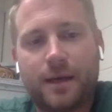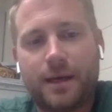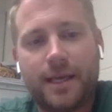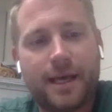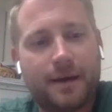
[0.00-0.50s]

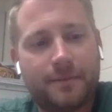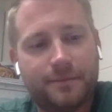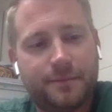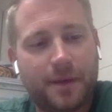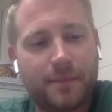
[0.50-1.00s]
He got
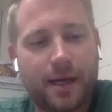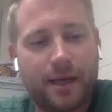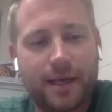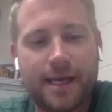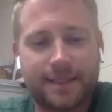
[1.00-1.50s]
me
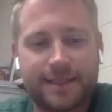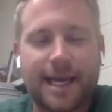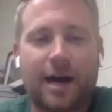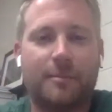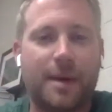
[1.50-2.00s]
he had a
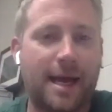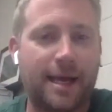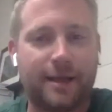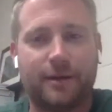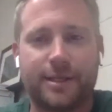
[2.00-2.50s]
scout
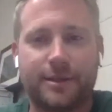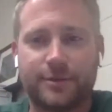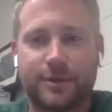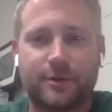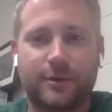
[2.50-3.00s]
bag, like
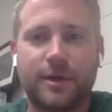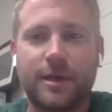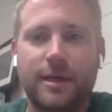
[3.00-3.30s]
those little,